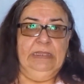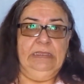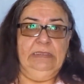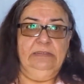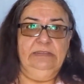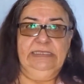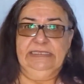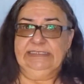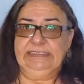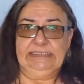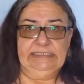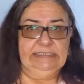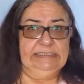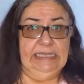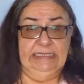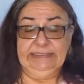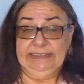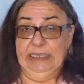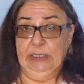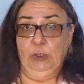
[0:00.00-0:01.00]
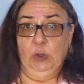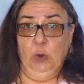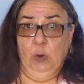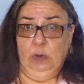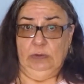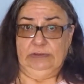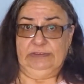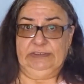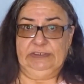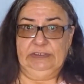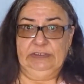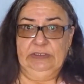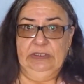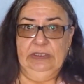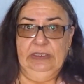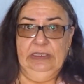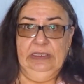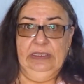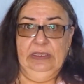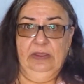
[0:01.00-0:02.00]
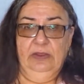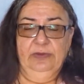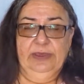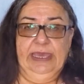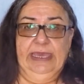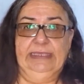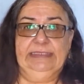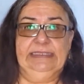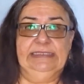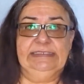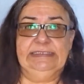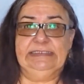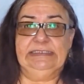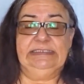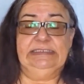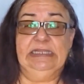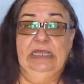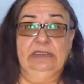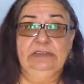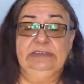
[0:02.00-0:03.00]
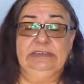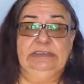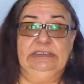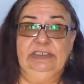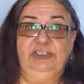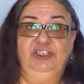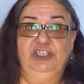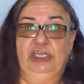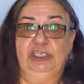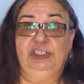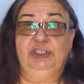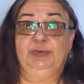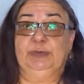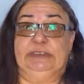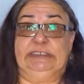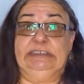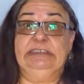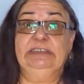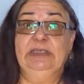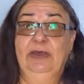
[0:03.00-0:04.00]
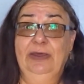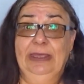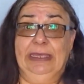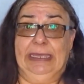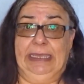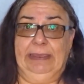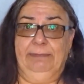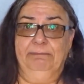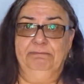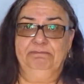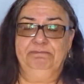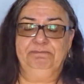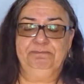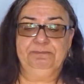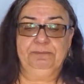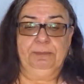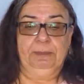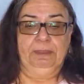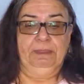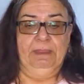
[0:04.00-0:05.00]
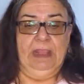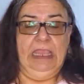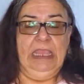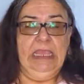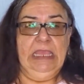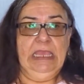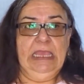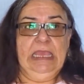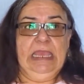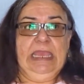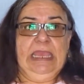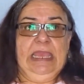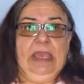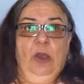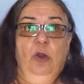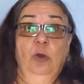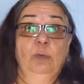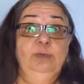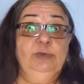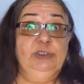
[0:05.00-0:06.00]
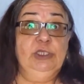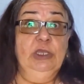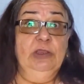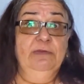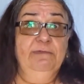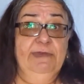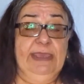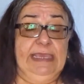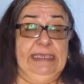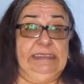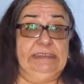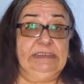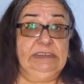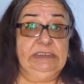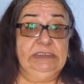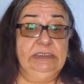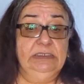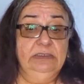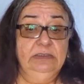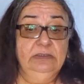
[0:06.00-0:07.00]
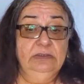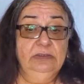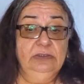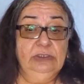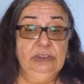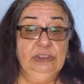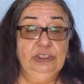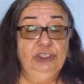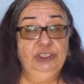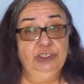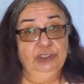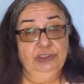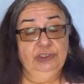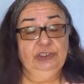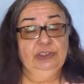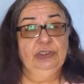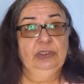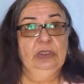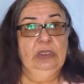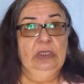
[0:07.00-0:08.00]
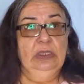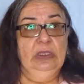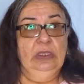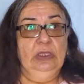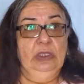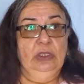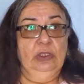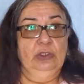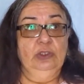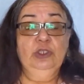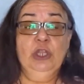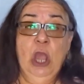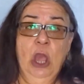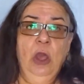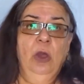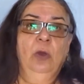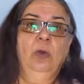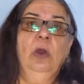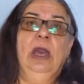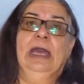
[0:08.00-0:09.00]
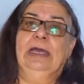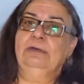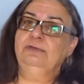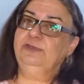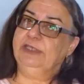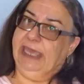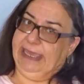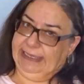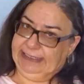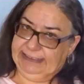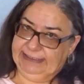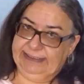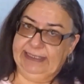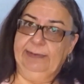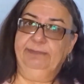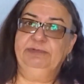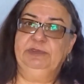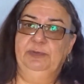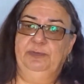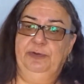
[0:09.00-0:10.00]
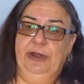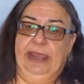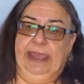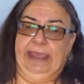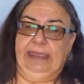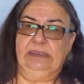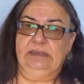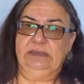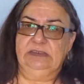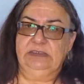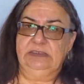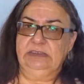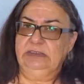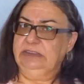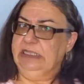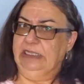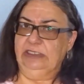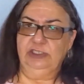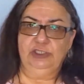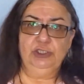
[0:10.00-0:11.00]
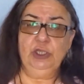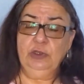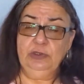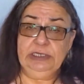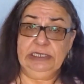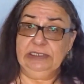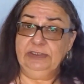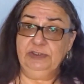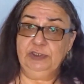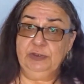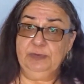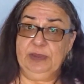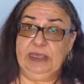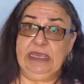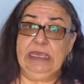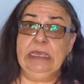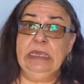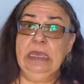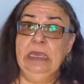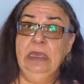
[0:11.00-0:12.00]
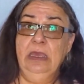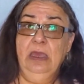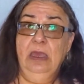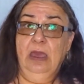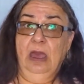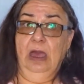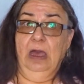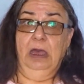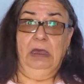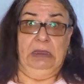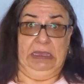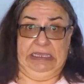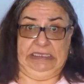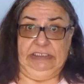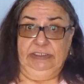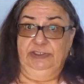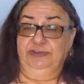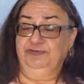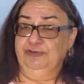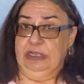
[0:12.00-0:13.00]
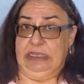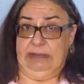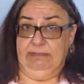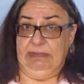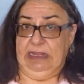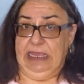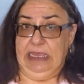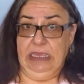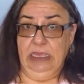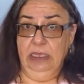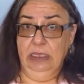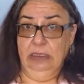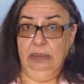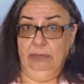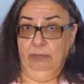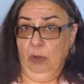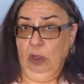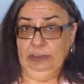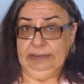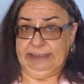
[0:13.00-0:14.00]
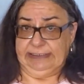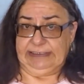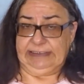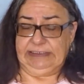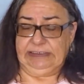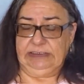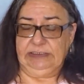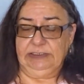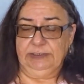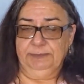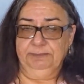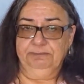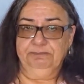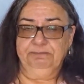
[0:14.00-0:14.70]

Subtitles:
This is not a court, okay? This is not the judgment time. Observees should know how to accept praise. There's no need to be extremely modest.